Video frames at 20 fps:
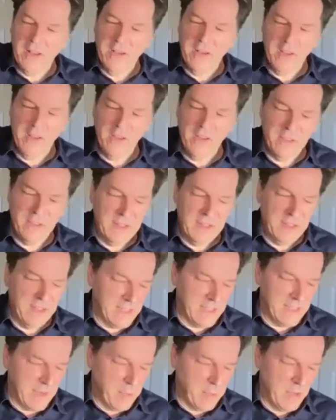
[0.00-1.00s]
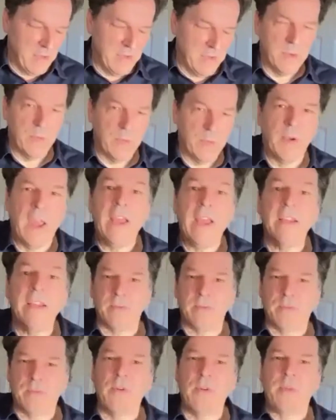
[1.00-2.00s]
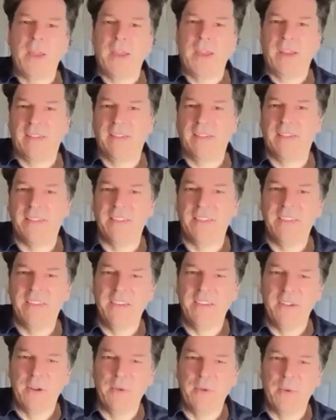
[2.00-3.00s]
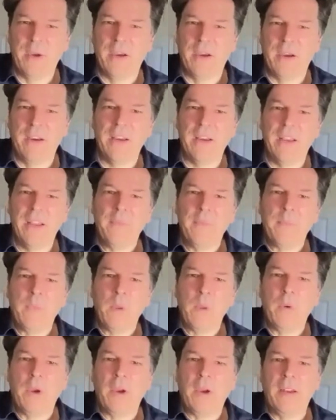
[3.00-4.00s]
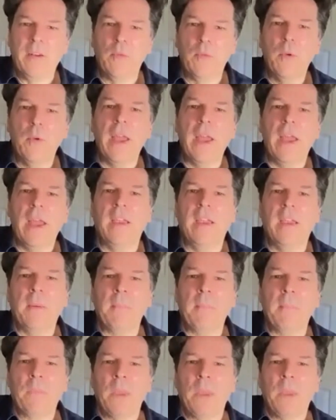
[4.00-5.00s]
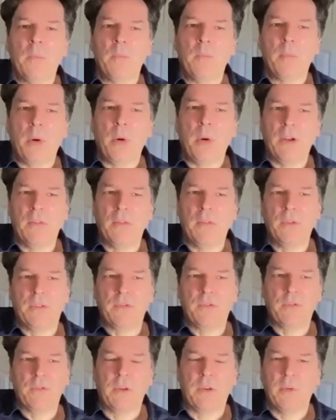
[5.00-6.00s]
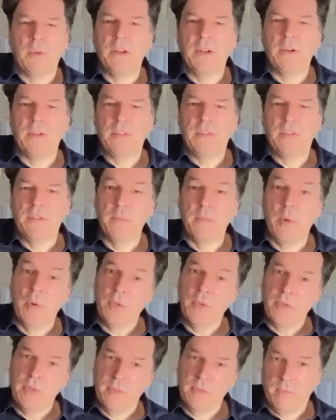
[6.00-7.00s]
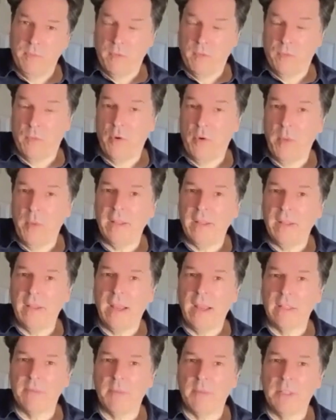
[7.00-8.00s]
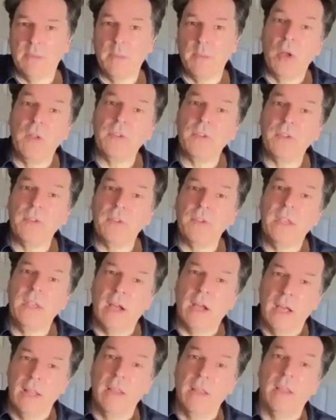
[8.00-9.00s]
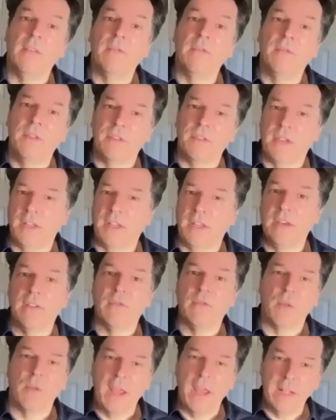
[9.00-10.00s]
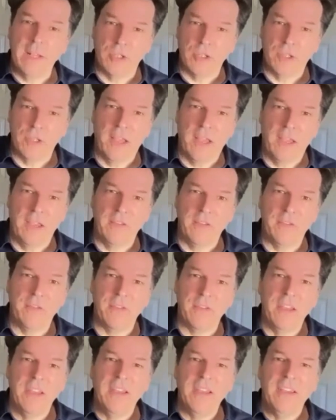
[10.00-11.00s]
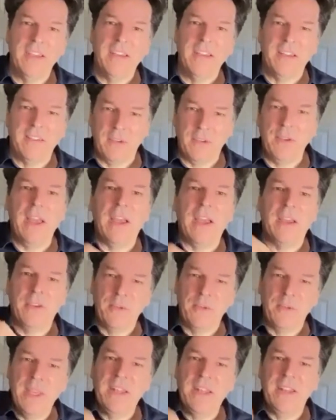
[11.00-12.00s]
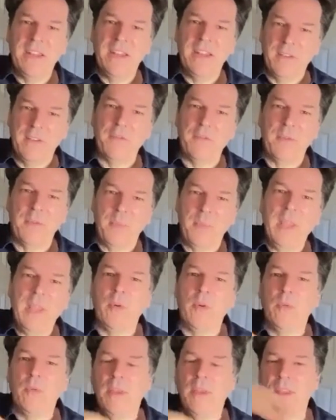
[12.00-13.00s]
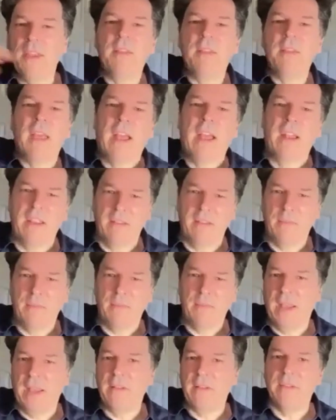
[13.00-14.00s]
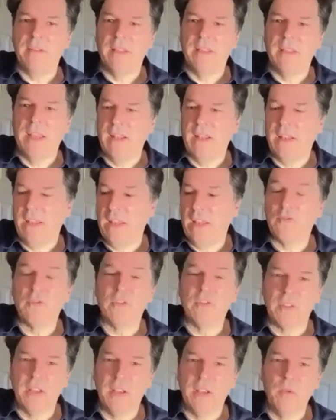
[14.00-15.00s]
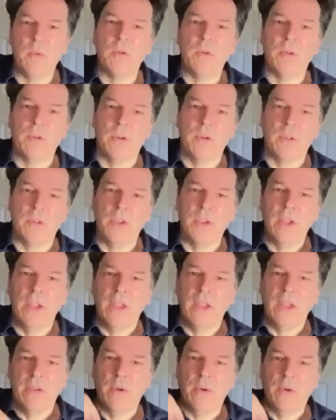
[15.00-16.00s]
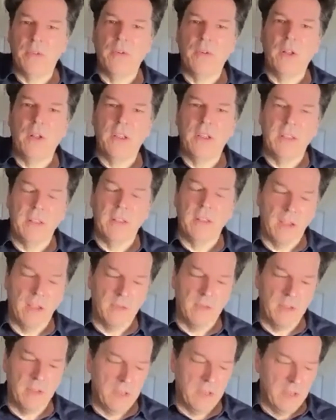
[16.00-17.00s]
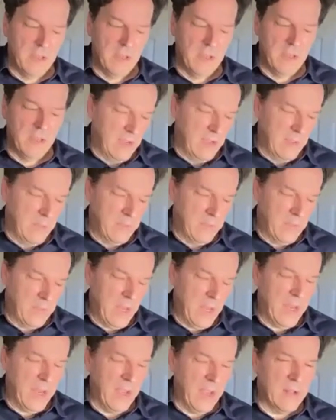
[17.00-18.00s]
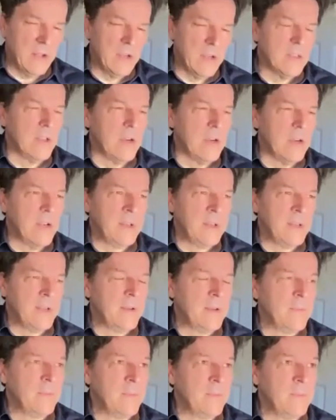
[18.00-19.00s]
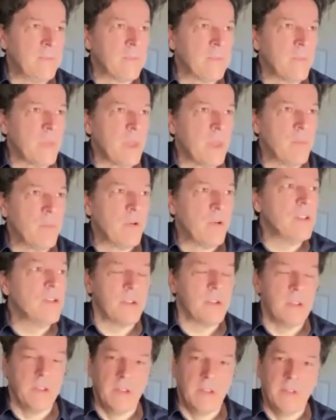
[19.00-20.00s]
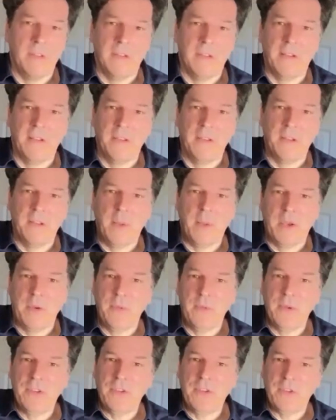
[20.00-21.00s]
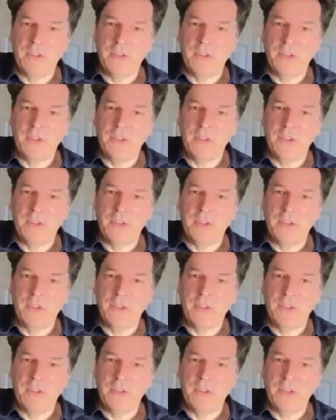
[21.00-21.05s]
using the example of a ranch romance, where in a way, part of what's drawing readers is both the romantic aspects, but also I love this idea of ranch life. And so, yeah, you're meeting different people within that interesting world, who are falling in love. And I got hooked on Bridgerton a little bit, which